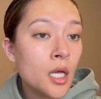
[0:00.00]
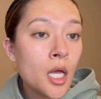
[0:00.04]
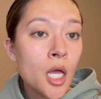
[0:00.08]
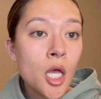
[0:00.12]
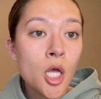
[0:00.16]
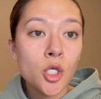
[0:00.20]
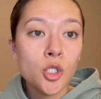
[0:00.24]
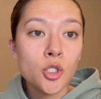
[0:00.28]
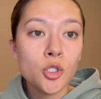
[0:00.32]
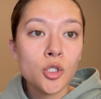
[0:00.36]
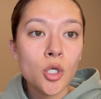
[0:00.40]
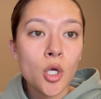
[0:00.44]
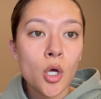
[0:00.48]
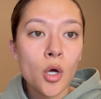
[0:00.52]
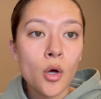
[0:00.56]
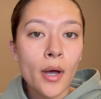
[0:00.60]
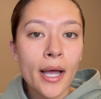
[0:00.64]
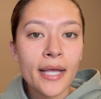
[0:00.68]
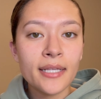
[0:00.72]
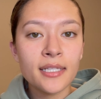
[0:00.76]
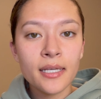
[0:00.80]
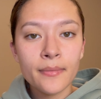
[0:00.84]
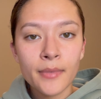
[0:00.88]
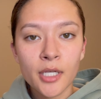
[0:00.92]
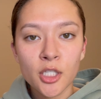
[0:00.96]
So as
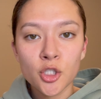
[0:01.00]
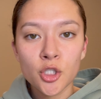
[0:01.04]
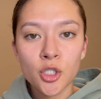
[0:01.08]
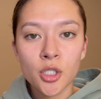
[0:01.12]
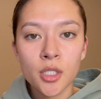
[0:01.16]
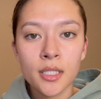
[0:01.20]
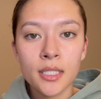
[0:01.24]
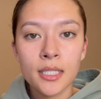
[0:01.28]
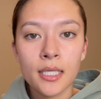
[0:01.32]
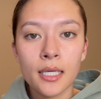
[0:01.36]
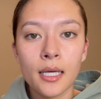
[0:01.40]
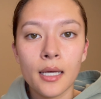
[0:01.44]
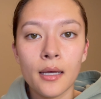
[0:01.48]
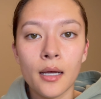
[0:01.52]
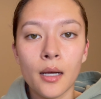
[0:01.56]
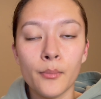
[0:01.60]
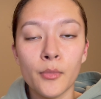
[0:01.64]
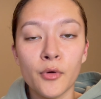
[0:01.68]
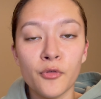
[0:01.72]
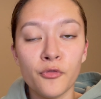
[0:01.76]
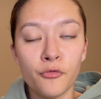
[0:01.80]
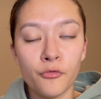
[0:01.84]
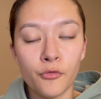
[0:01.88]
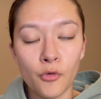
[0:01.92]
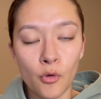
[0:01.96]
I mentioned
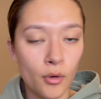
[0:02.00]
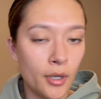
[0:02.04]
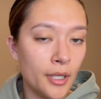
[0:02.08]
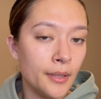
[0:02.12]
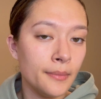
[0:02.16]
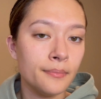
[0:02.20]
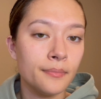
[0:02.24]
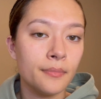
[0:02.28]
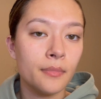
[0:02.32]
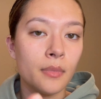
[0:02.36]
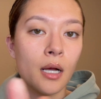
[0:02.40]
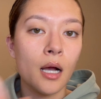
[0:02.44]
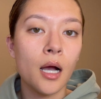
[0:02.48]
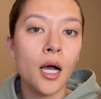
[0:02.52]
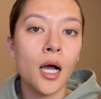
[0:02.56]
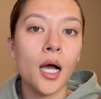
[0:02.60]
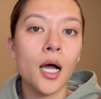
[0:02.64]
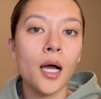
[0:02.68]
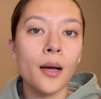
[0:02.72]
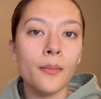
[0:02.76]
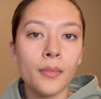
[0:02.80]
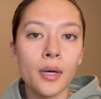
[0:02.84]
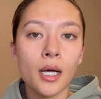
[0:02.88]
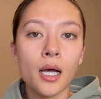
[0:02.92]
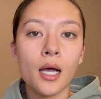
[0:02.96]
before,
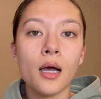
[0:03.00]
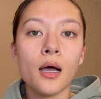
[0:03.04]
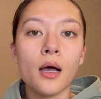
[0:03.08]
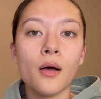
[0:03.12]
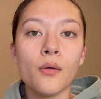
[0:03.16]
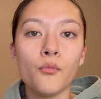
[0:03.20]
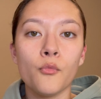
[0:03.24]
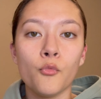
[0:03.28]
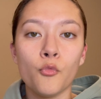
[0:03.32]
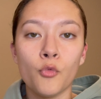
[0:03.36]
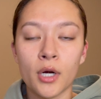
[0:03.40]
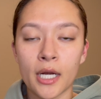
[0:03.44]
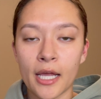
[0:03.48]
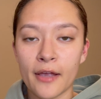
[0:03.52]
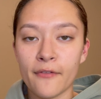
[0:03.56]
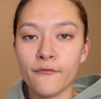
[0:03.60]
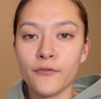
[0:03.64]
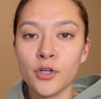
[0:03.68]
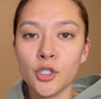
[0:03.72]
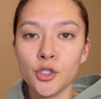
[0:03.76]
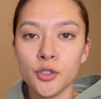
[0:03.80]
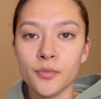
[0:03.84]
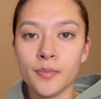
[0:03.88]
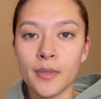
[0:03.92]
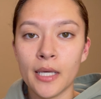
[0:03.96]
when I
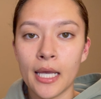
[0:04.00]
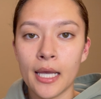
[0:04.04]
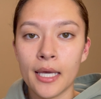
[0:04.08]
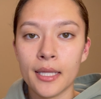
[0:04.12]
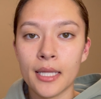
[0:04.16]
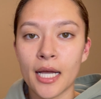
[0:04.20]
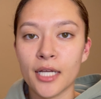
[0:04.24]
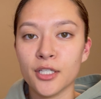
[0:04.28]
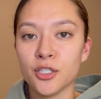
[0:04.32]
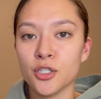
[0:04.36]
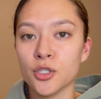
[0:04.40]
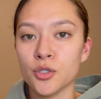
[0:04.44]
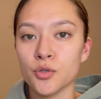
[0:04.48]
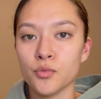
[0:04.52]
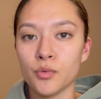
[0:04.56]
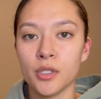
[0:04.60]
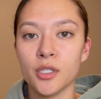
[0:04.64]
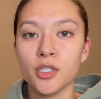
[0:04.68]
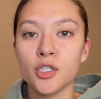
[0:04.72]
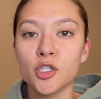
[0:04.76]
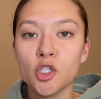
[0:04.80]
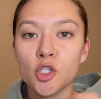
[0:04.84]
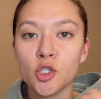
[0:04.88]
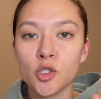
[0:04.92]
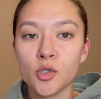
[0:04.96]
first began, I just would
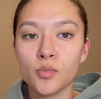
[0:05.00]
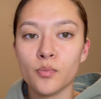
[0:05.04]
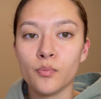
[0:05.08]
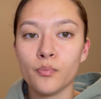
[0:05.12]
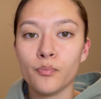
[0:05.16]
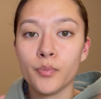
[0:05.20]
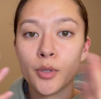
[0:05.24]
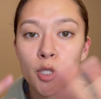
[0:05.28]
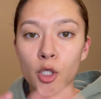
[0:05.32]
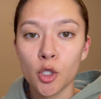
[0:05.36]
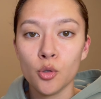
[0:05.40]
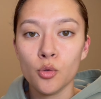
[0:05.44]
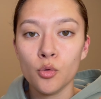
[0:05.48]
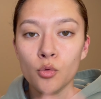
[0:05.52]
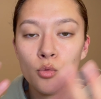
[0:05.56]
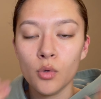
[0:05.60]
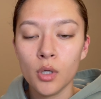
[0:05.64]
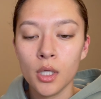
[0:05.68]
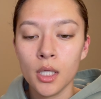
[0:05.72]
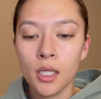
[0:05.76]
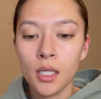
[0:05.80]
spew